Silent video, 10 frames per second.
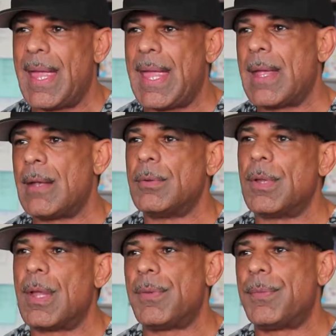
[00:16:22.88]
and
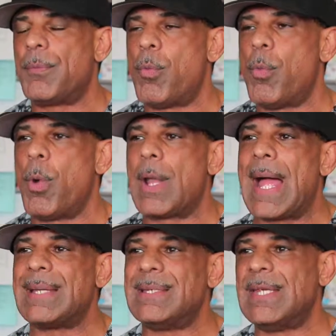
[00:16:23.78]
what
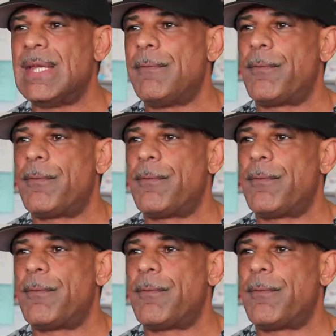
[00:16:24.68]
I did